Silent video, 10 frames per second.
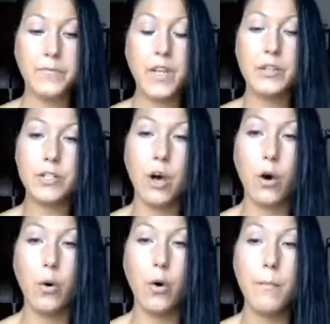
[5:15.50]

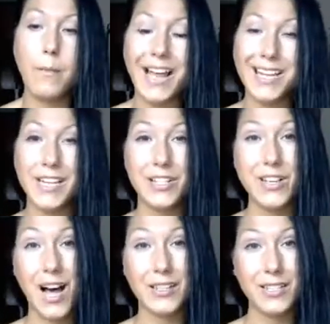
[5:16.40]
So my ideas
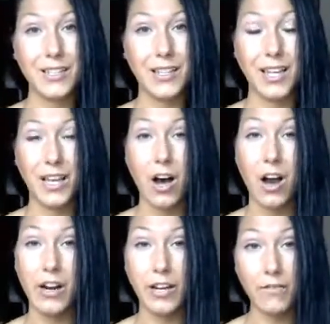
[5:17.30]
constantly
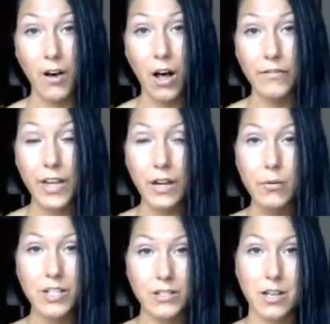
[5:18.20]
are evolving,
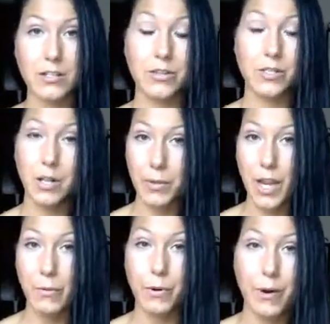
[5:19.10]
which is also
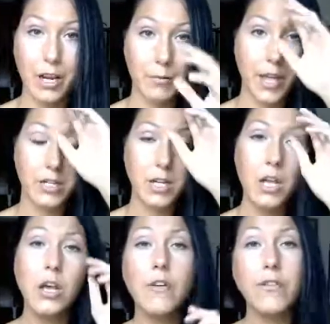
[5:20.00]
something I would recommend
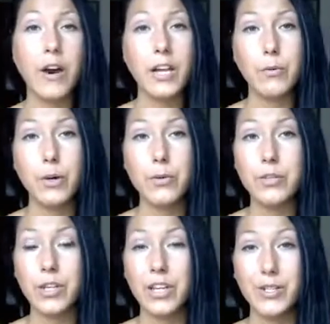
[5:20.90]
for anyone
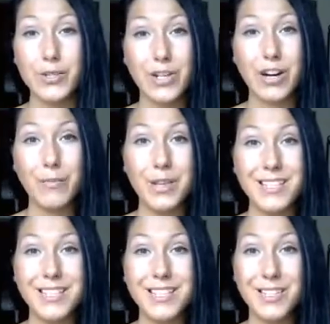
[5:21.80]
who's looking to start a
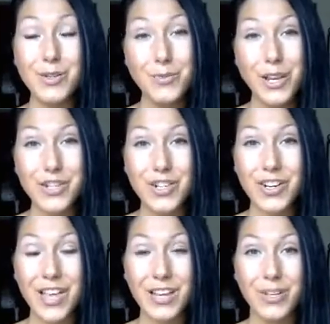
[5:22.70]
business, is to make
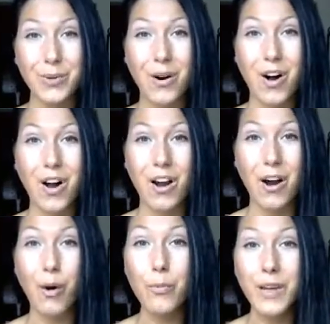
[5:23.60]
sure that you
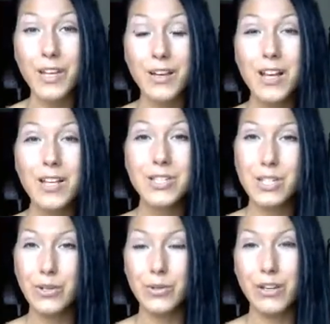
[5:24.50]
are open
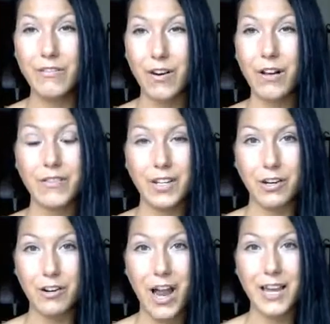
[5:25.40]
to evolving
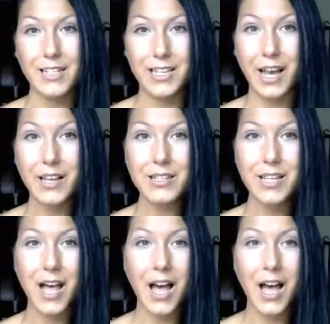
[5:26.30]
your ideas.